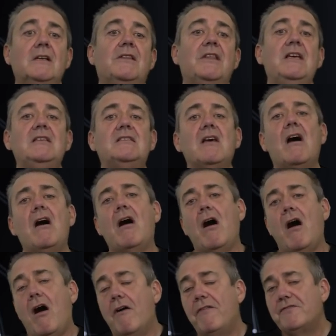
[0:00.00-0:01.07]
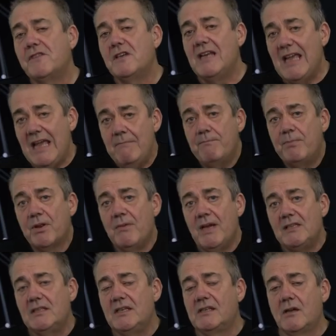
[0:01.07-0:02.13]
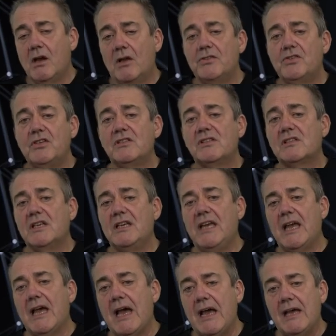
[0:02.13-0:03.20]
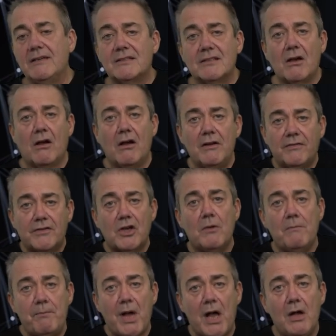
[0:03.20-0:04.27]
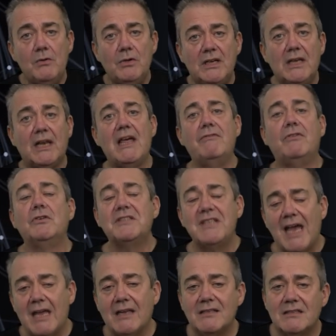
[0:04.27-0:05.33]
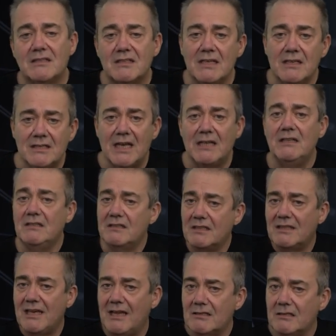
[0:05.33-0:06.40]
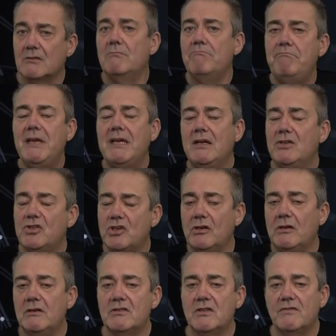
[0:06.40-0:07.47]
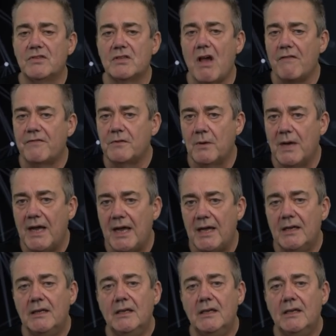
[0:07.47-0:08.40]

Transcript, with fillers: These are often implemented consciously as kind of component level tests intended to test some bigger chunks of software.